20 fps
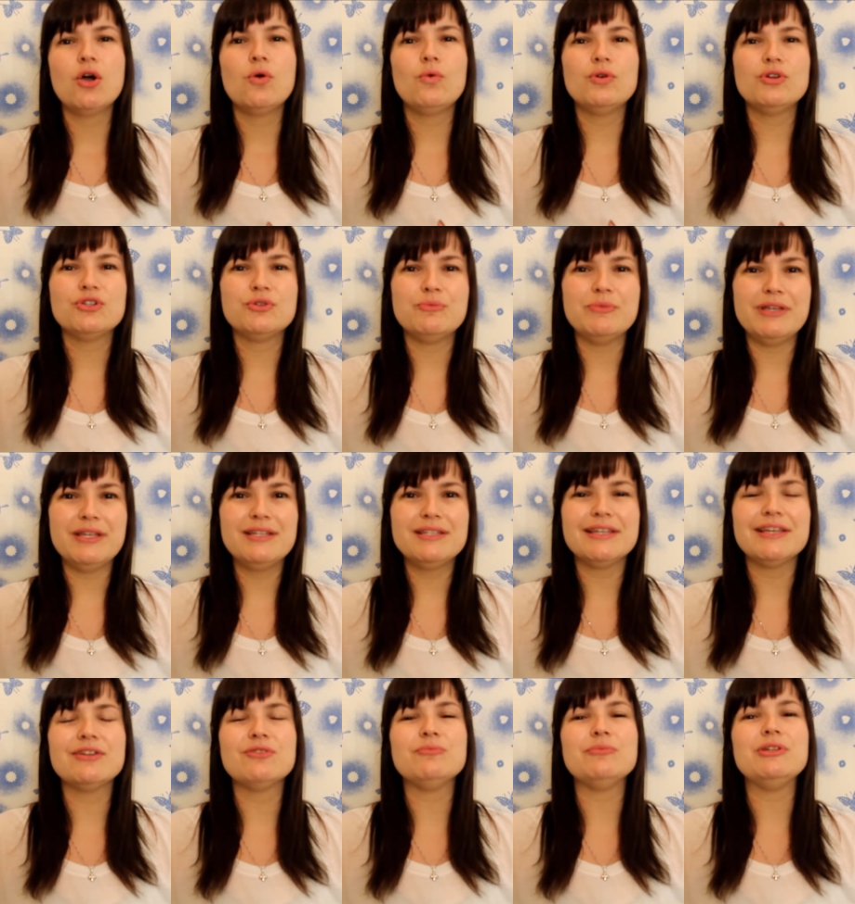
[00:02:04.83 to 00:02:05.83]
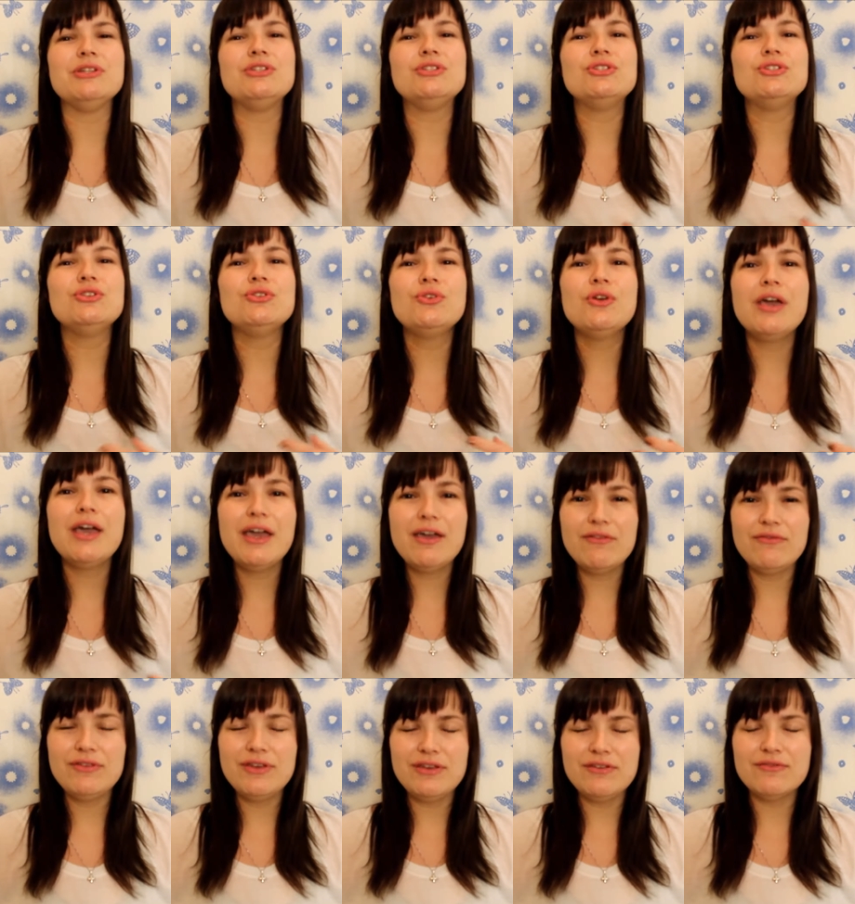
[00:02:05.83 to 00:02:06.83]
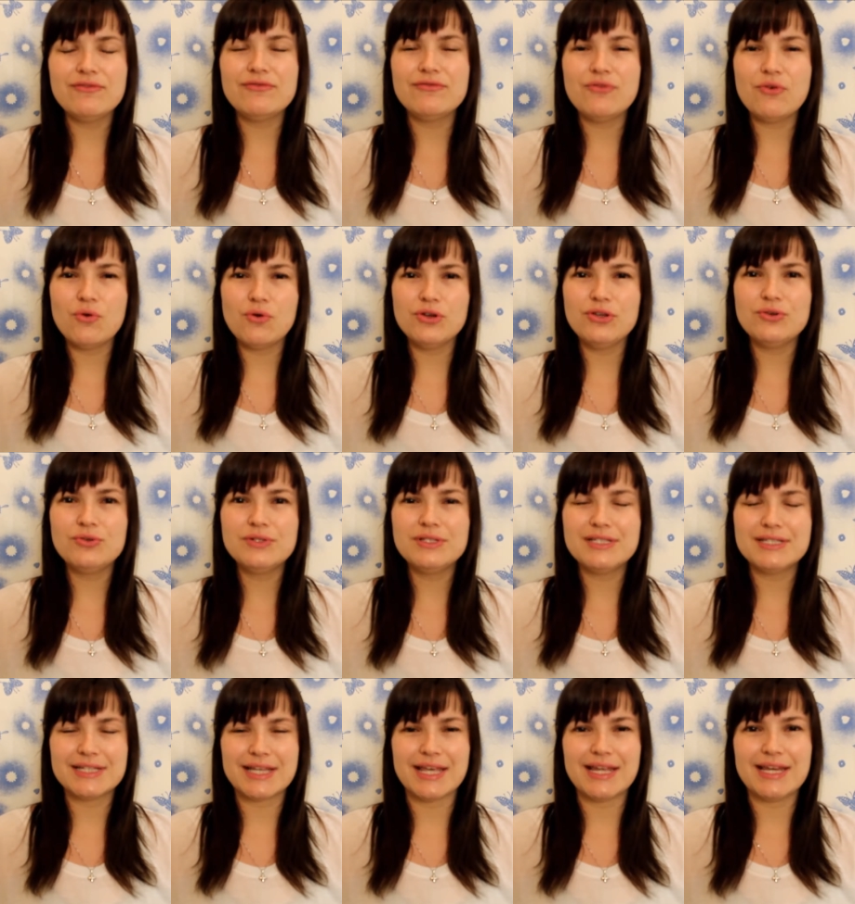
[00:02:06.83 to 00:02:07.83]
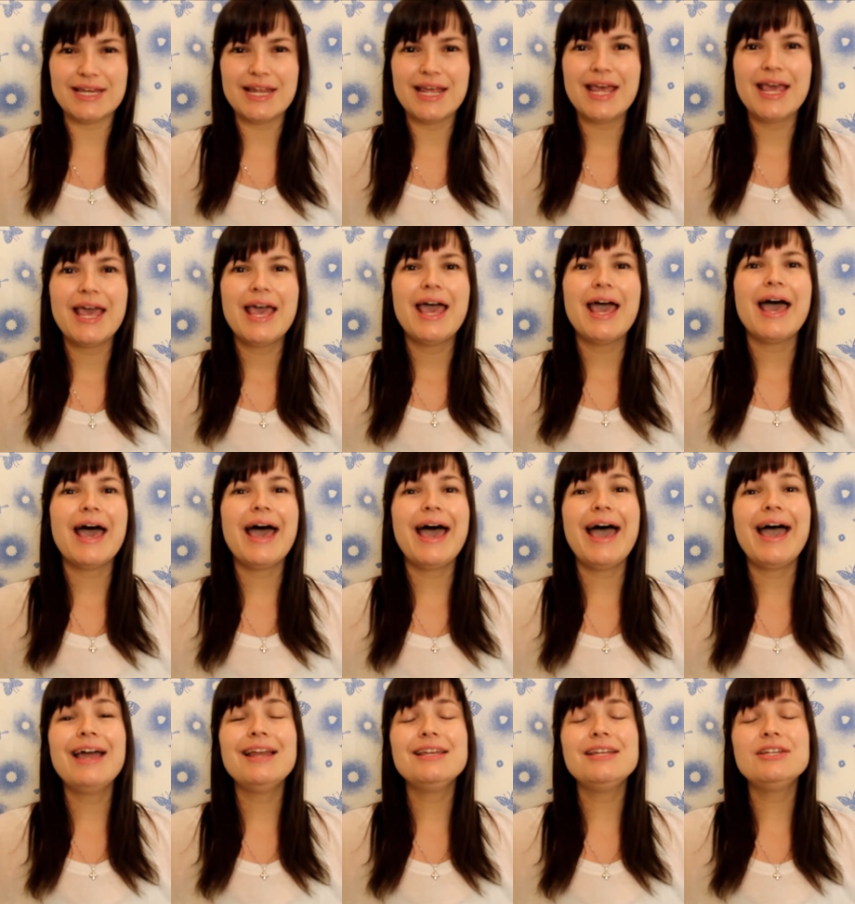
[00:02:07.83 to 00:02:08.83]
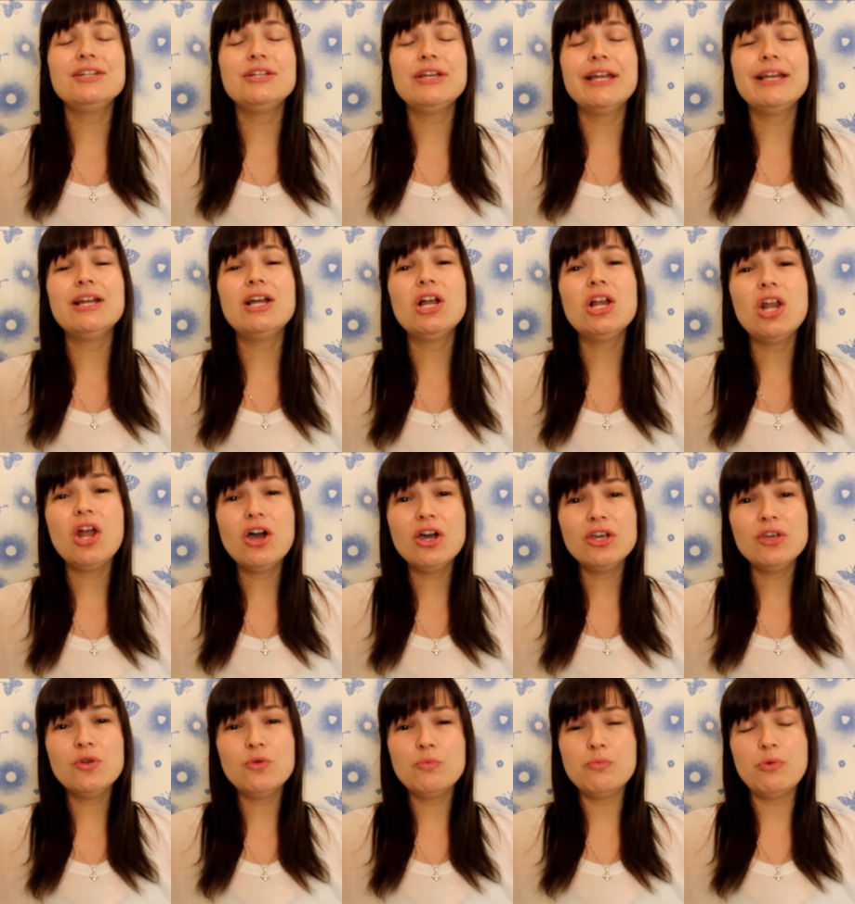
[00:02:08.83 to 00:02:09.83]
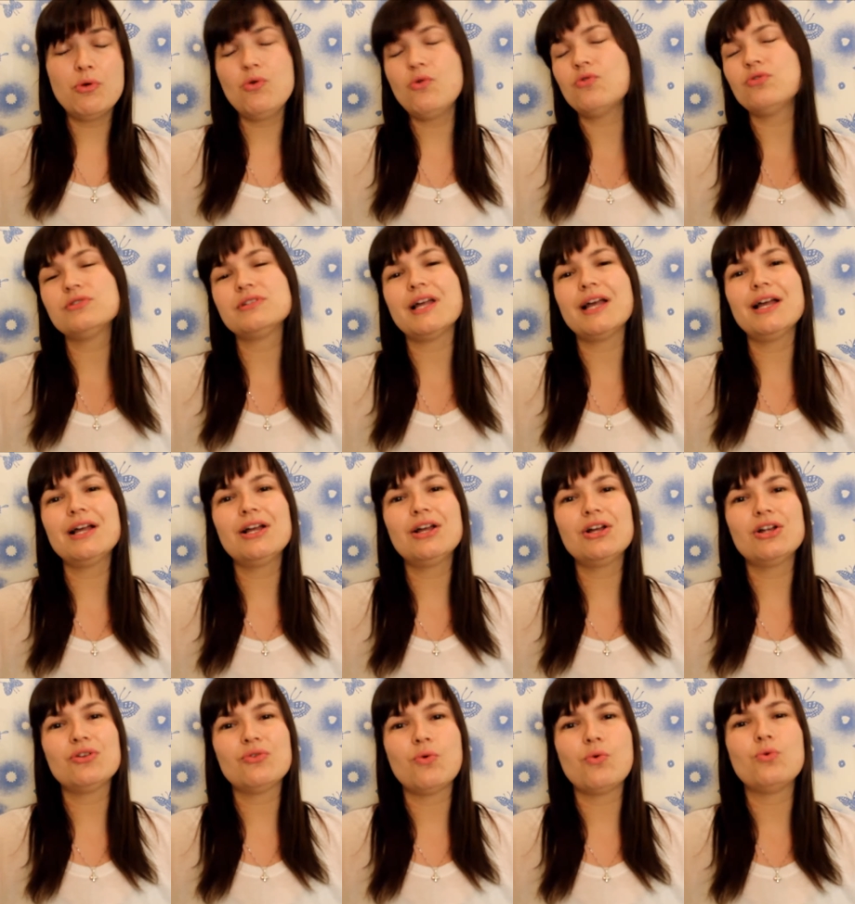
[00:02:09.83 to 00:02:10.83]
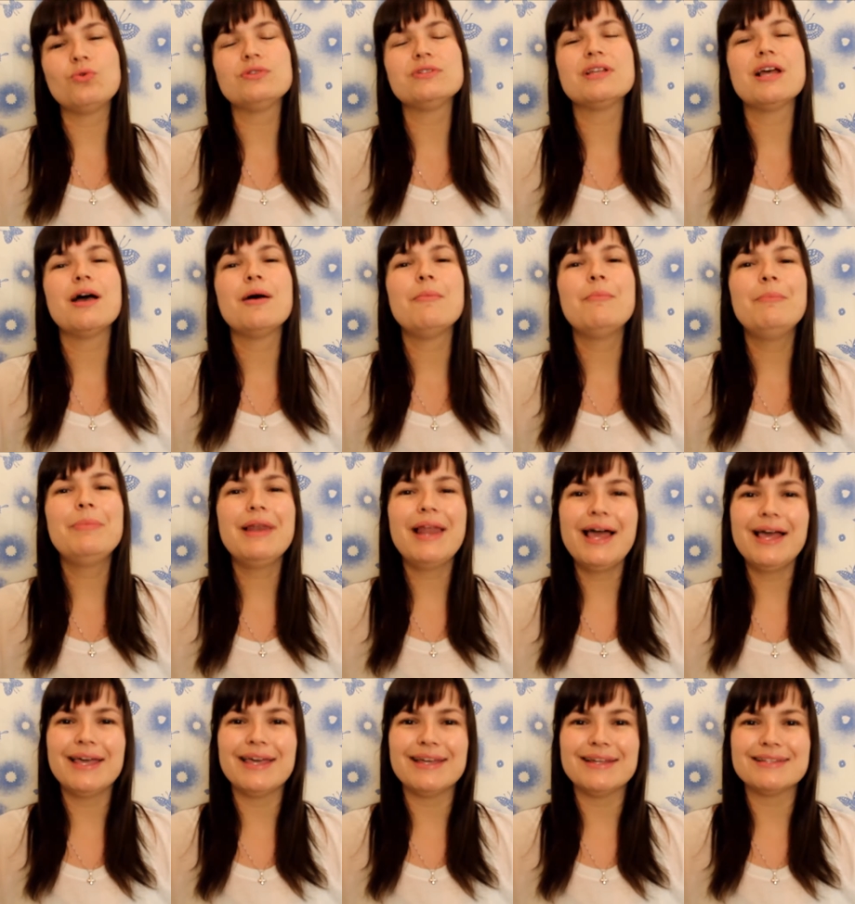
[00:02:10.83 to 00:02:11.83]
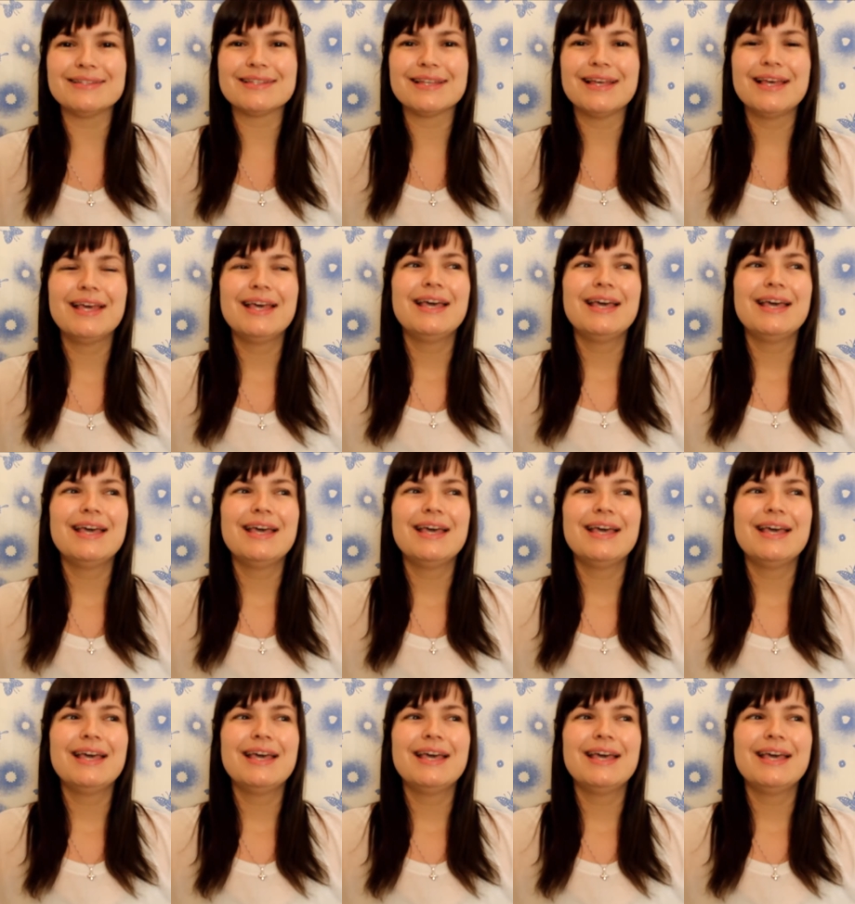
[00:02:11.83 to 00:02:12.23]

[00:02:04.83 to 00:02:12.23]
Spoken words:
which means it'll be too heavy for your skin and it can clog your pores and cause blackheads.